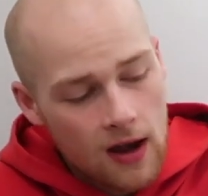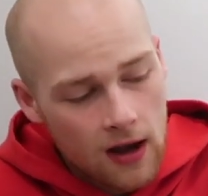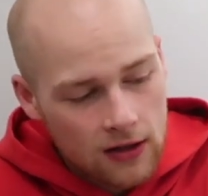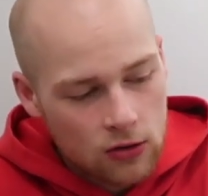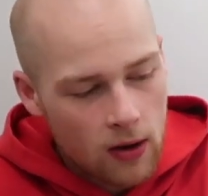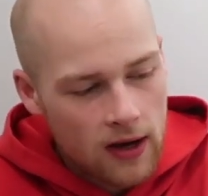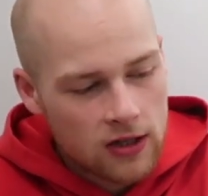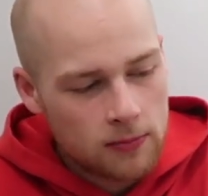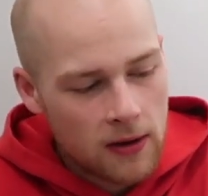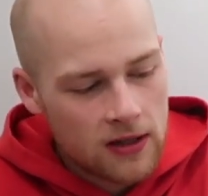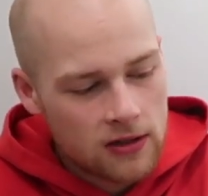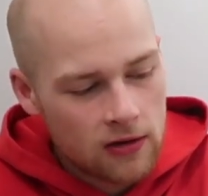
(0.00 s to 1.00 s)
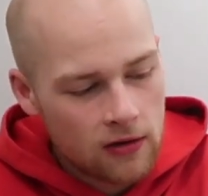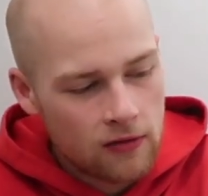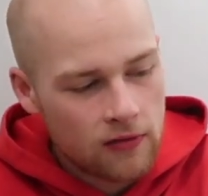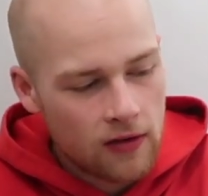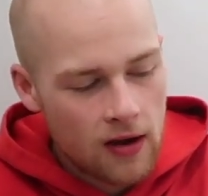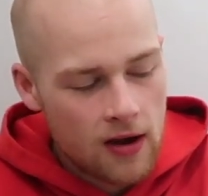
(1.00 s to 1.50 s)
It's quite
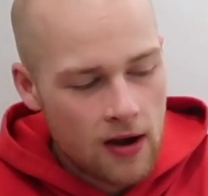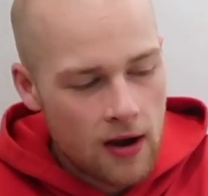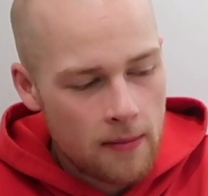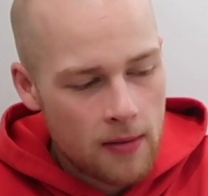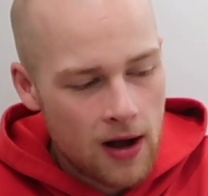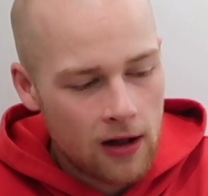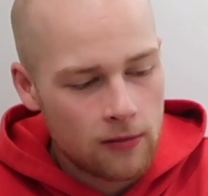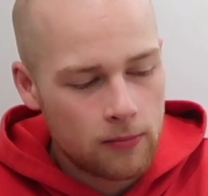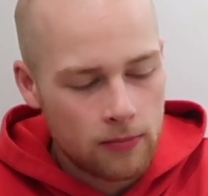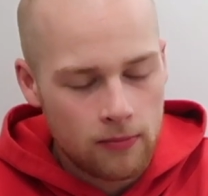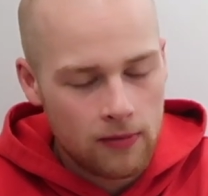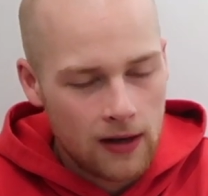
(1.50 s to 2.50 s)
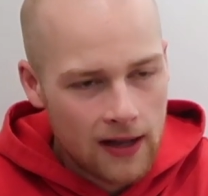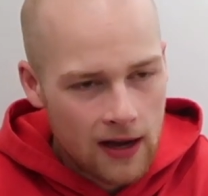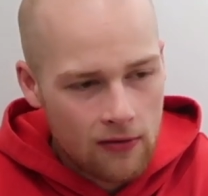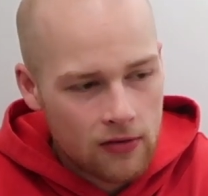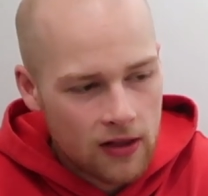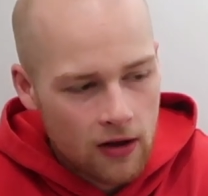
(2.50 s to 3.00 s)
expensive. I'll link
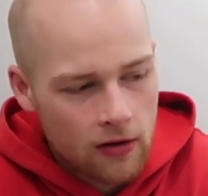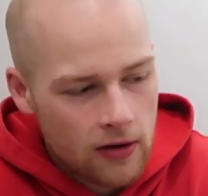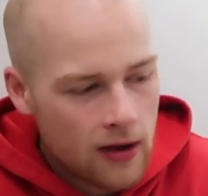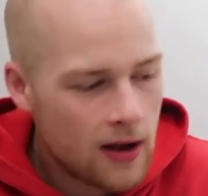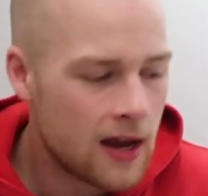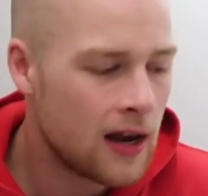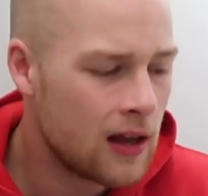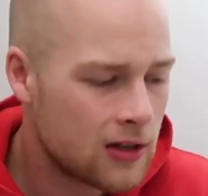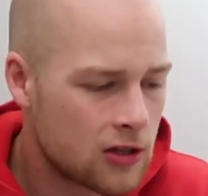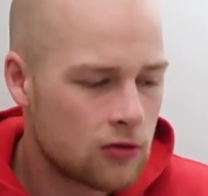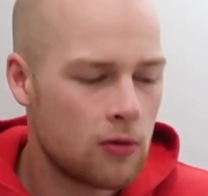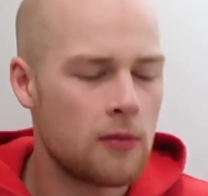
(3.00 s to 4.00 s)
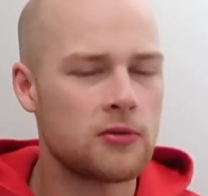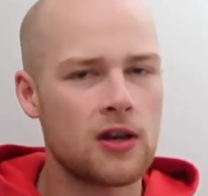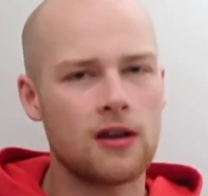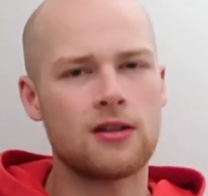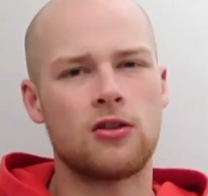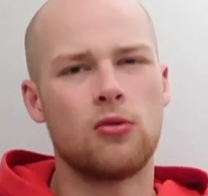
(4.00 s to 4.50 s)
everything on A-List's
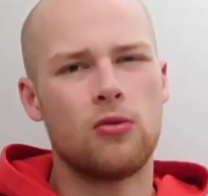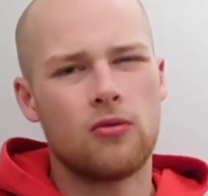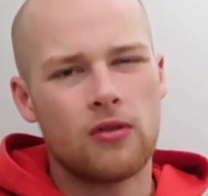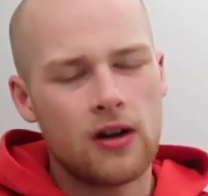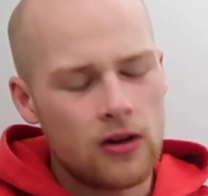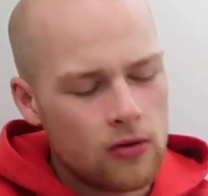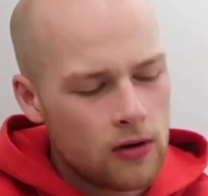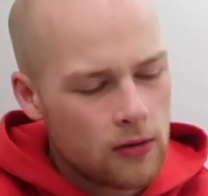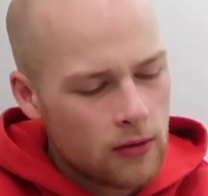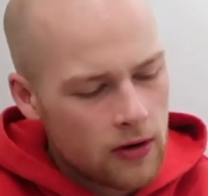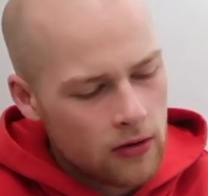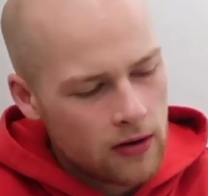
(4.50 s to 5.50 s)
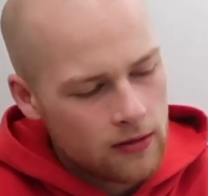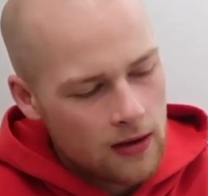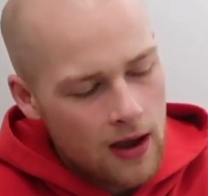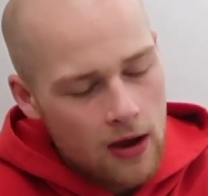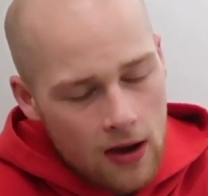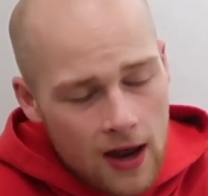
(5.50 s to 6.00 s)
website because I don't really know
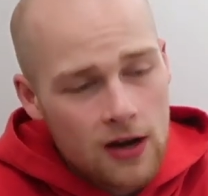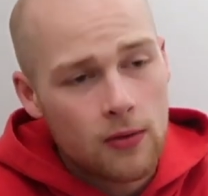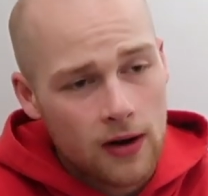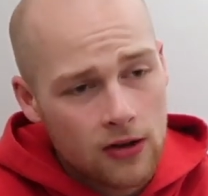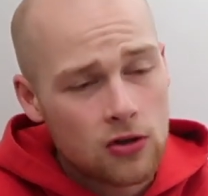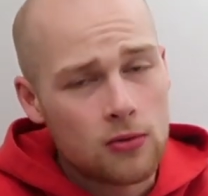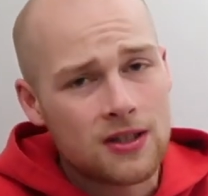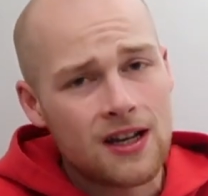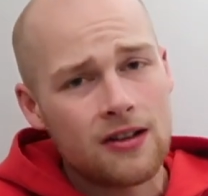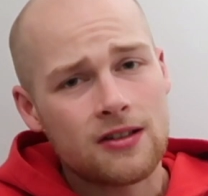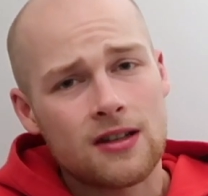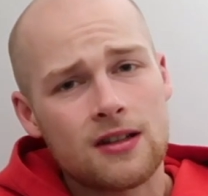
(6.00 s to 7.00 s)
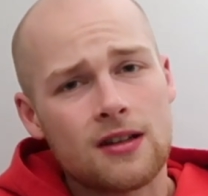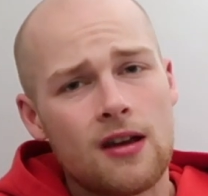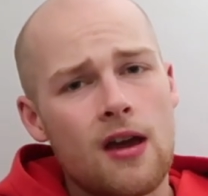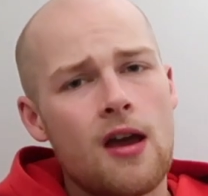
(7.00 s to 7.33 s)
anyone else who sells it.